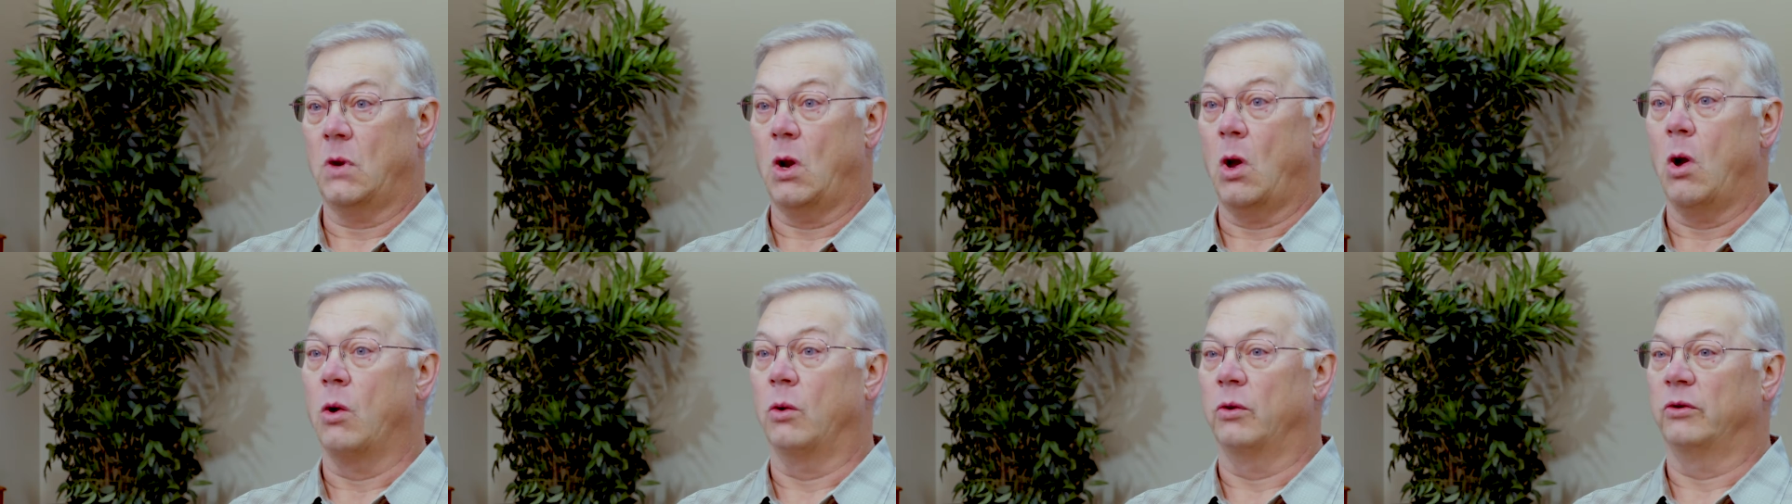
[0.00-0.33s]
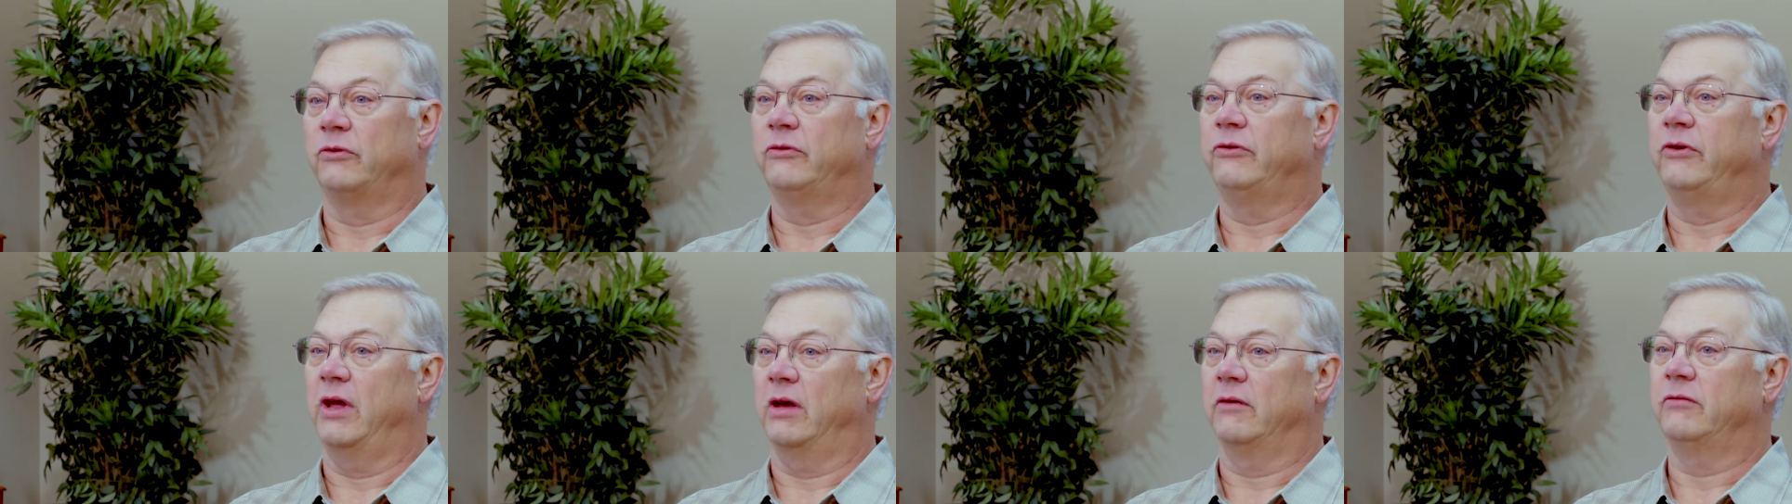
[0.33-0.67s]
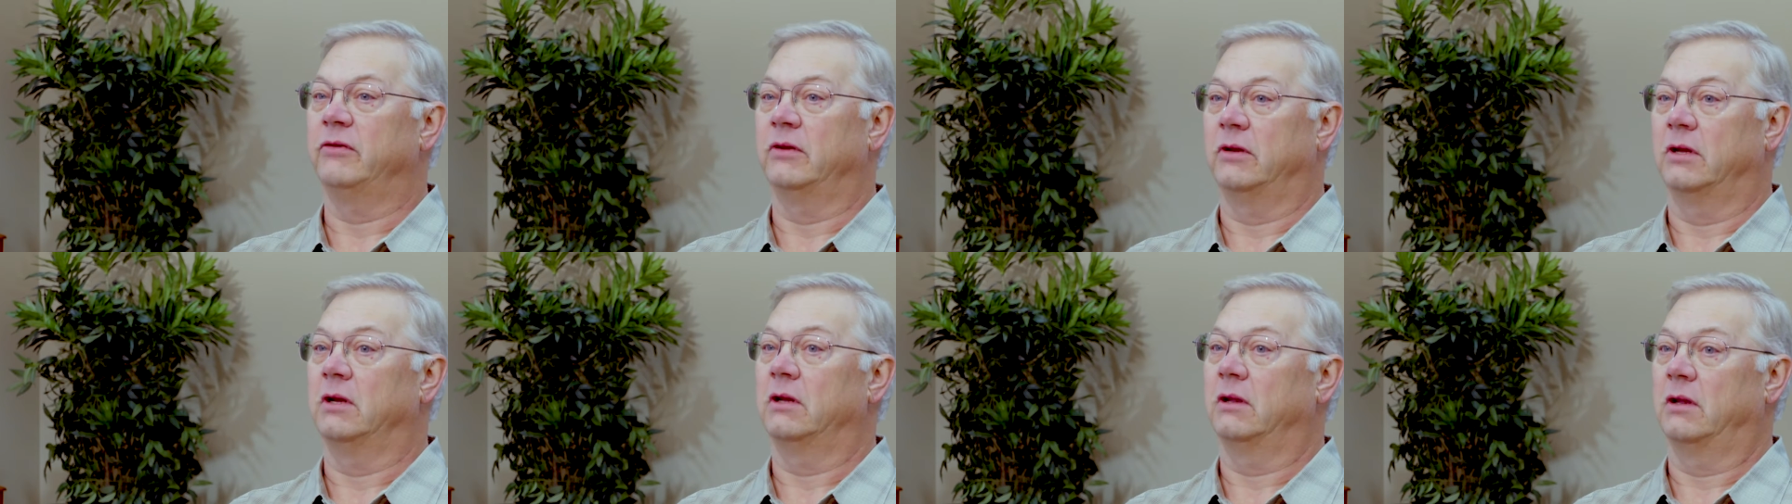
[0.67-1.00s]
Oh, it's
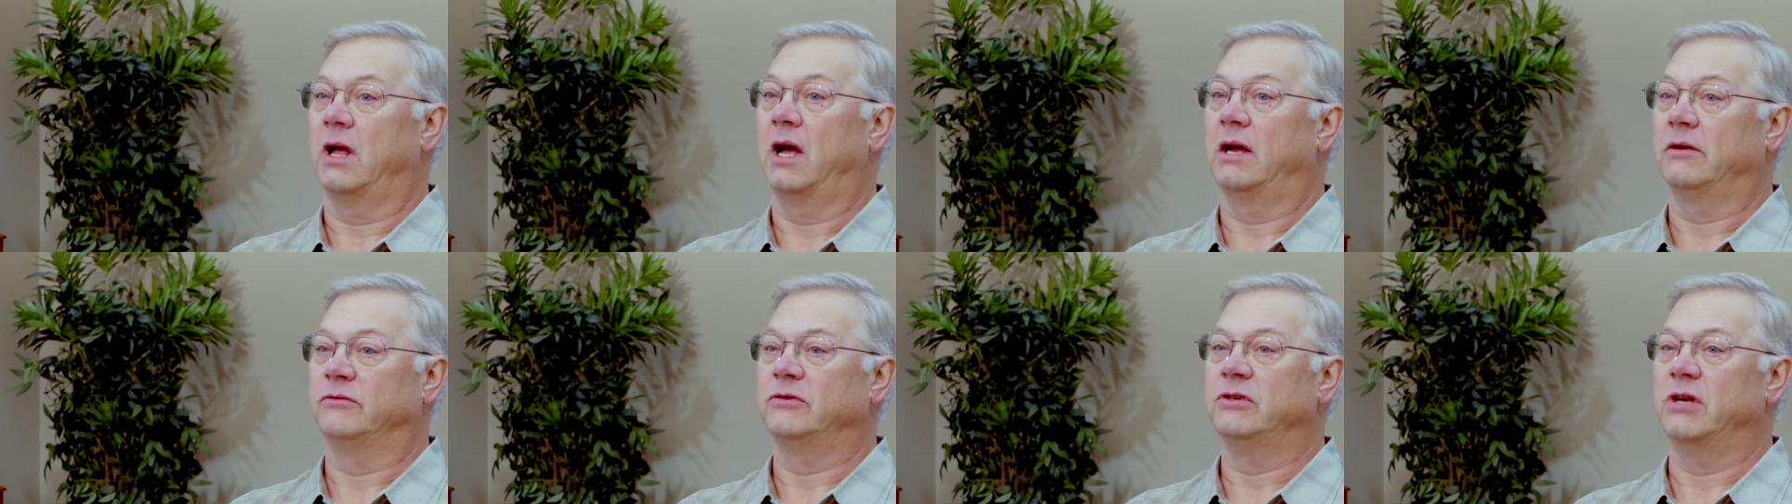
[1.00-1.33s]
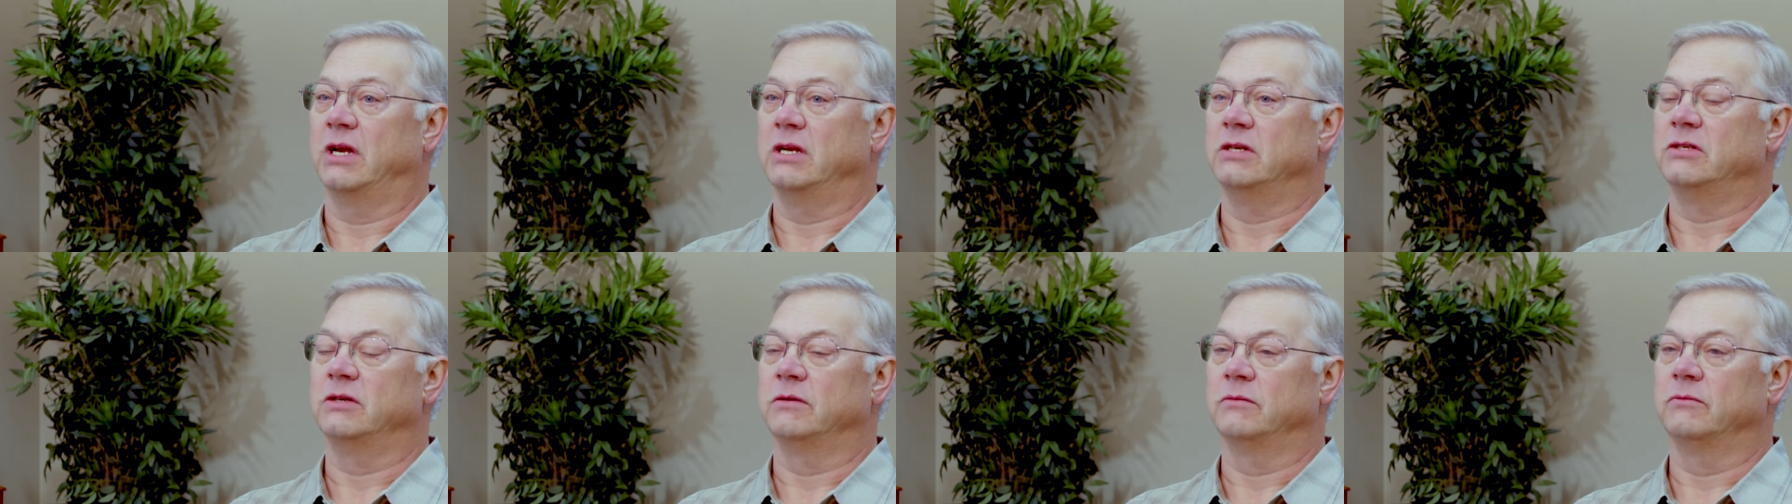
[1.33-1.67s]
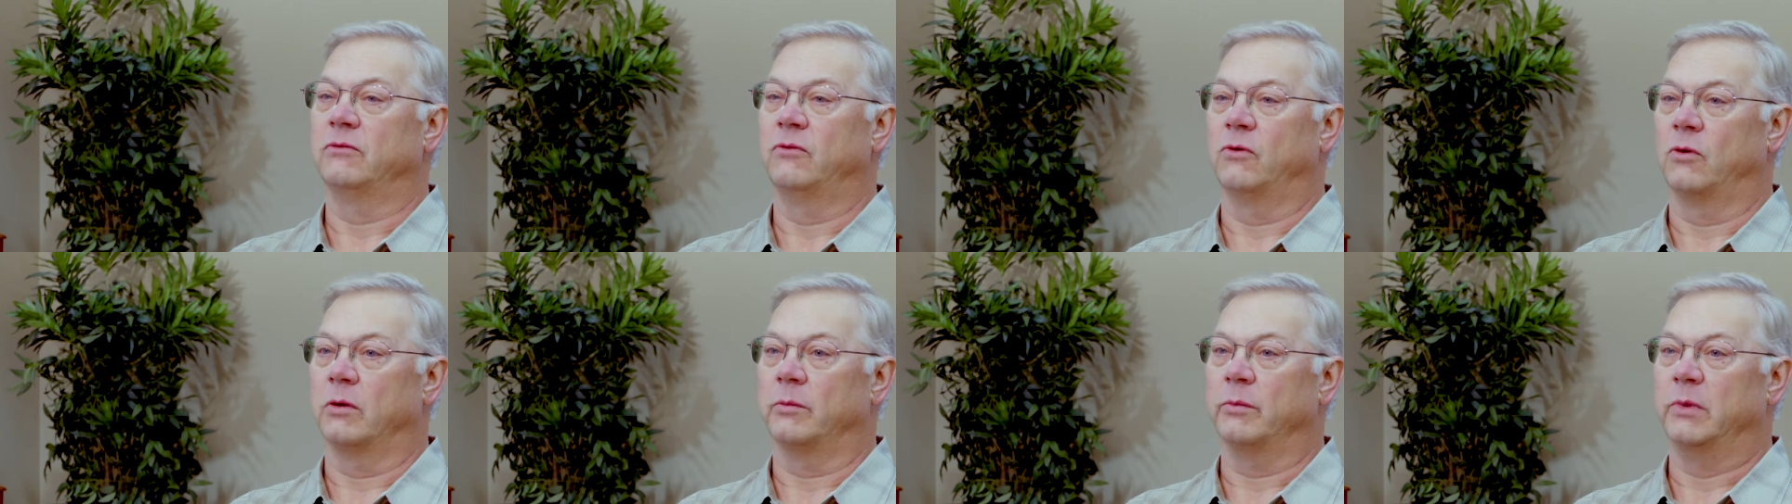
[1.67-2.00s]
definitely life changing
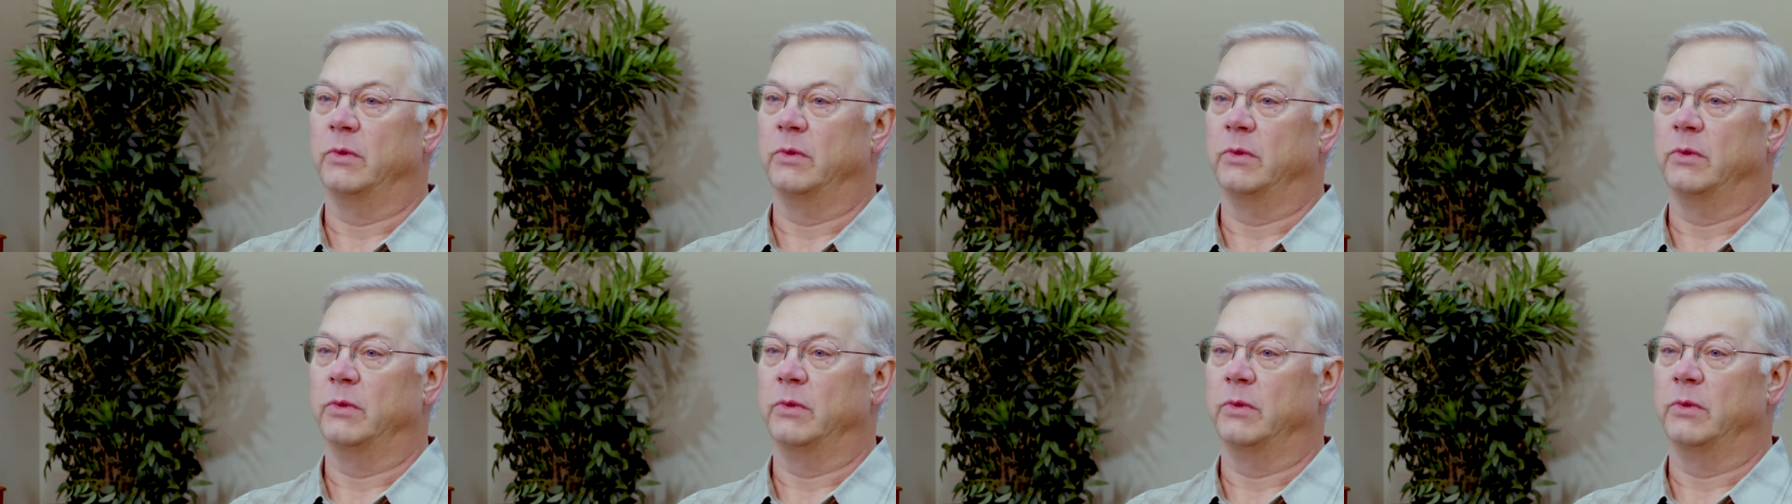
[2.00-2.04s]
for